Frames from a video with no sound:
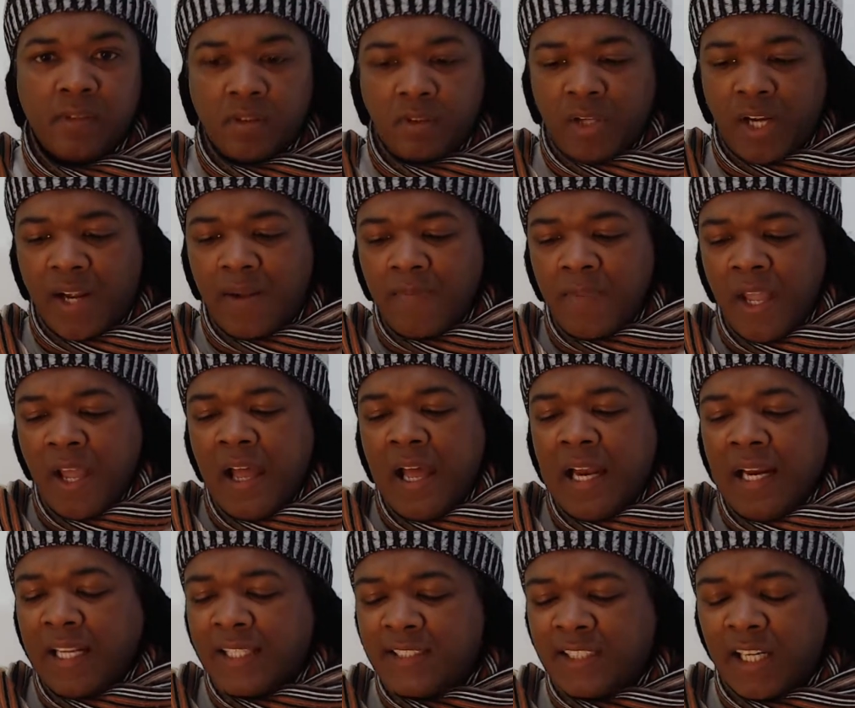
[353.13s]
Okay,
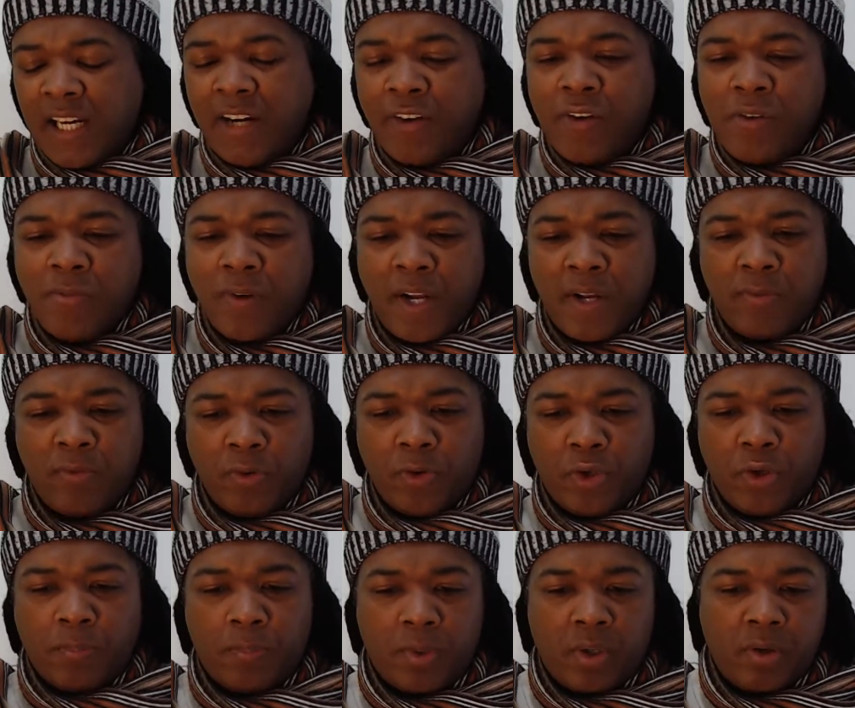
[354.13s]
let's clarify for
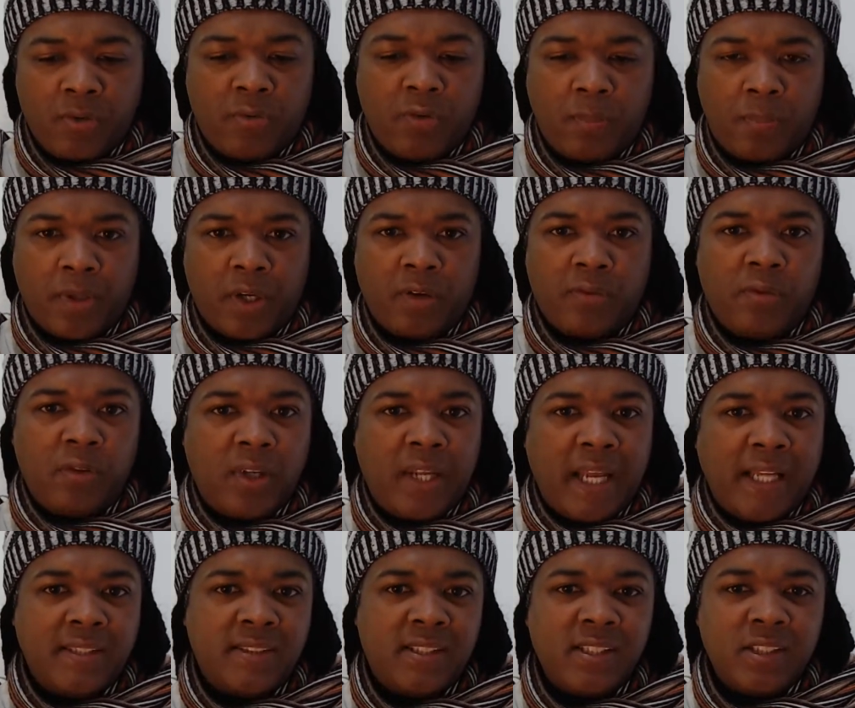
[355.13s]
you, beautiful
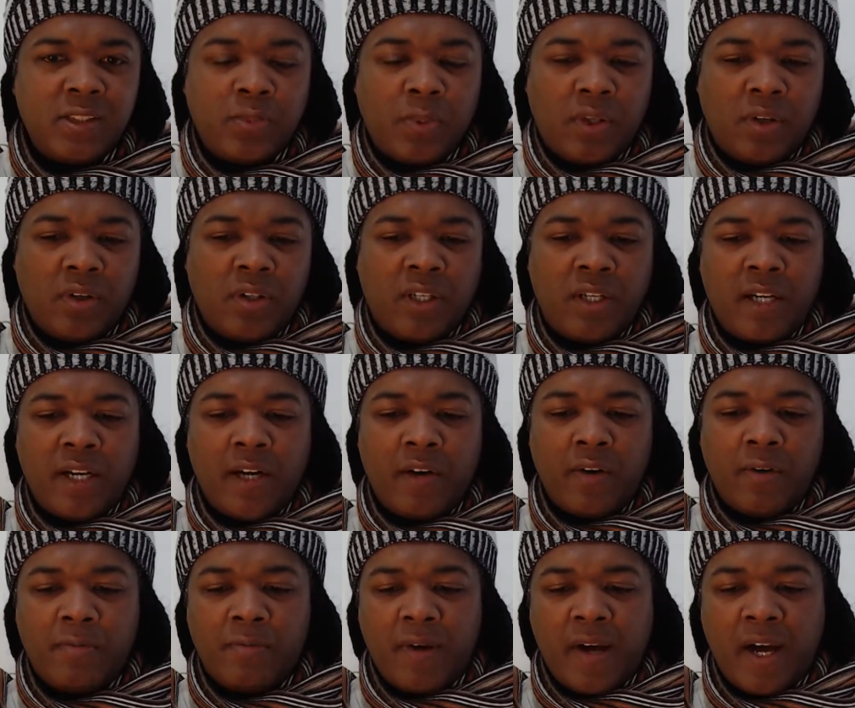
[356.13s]
Cancers. We're going to
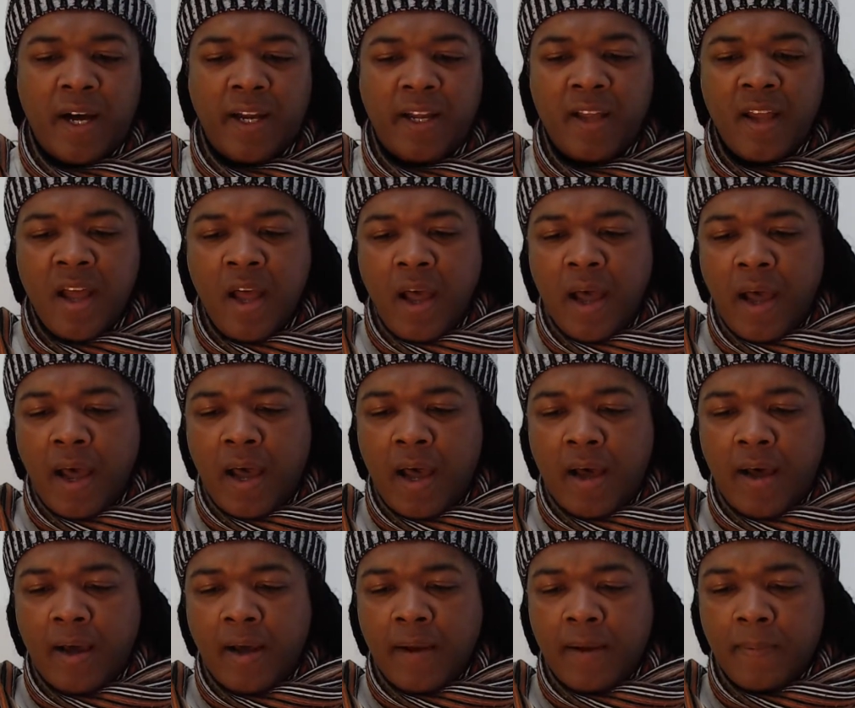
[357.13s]
clarify
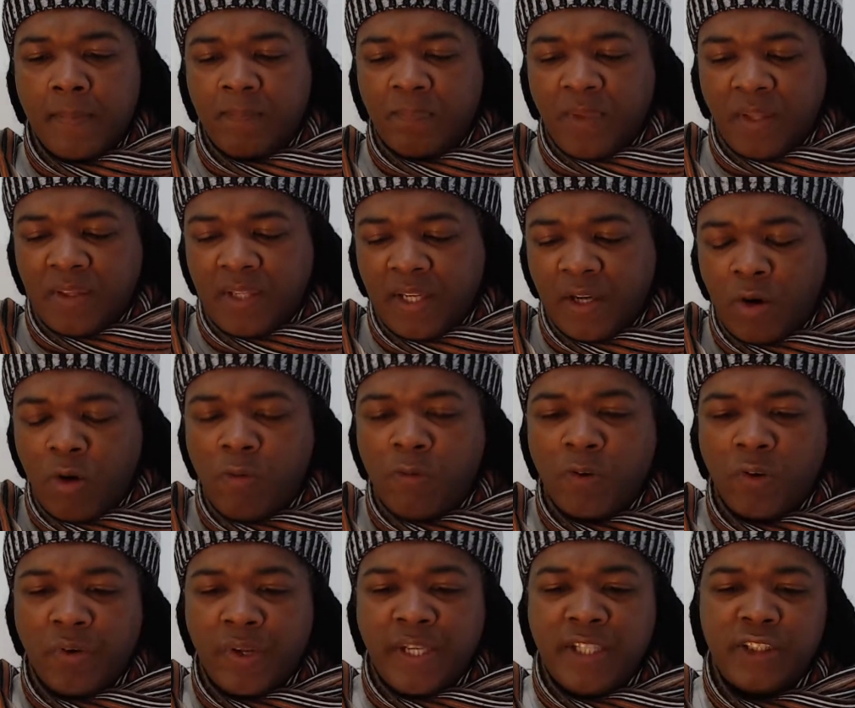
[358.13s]
the
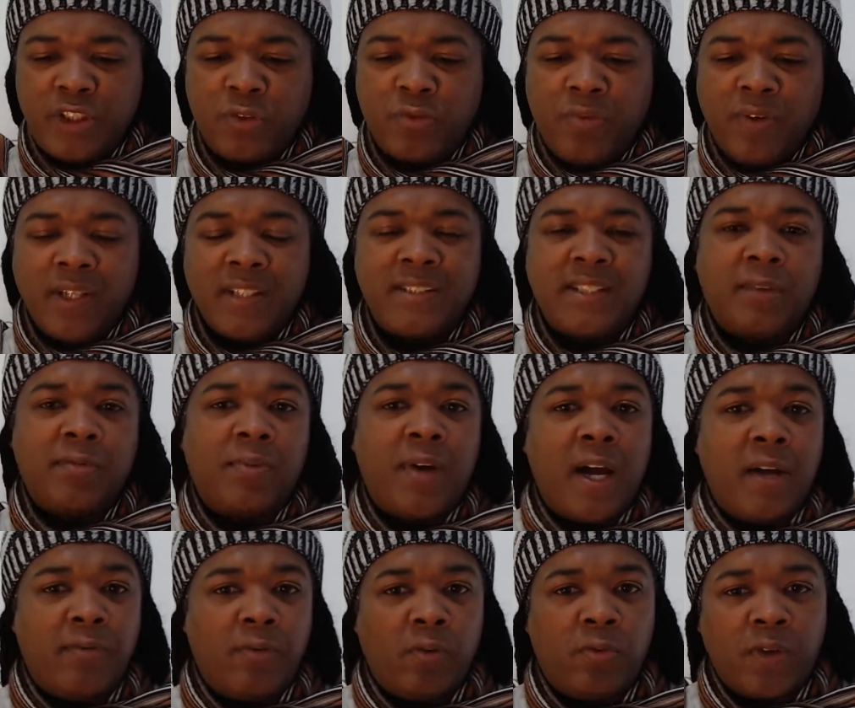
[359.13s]
overall energy first at
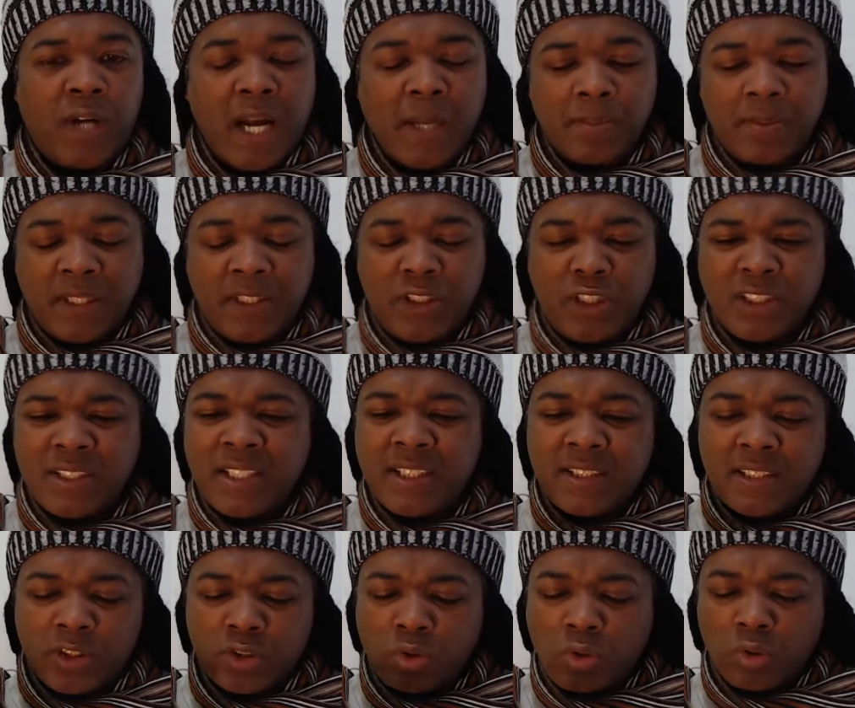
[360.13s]
5 of Cups, and just as I
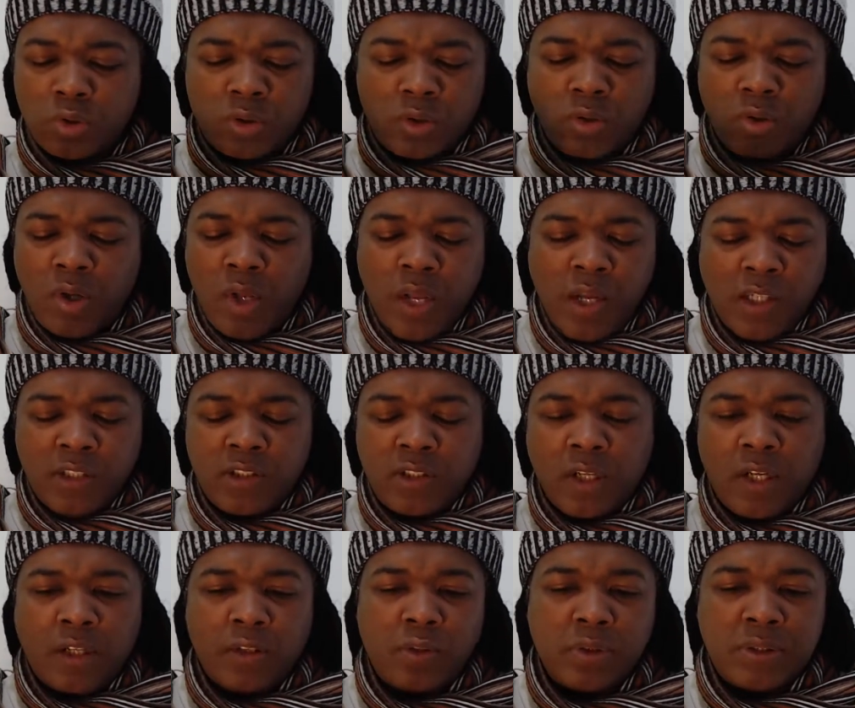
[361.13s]
also
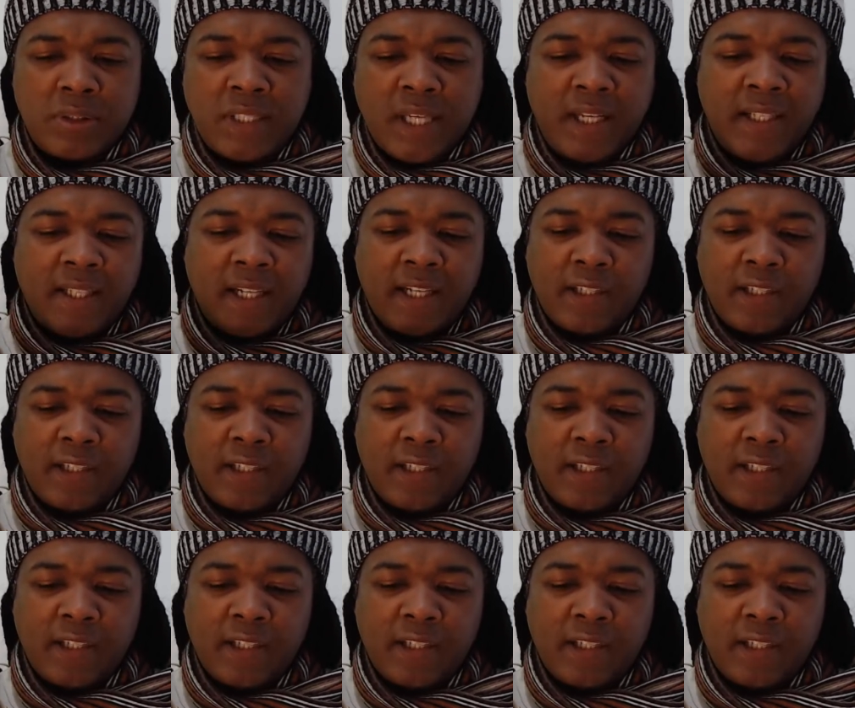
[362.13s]
started to say that, I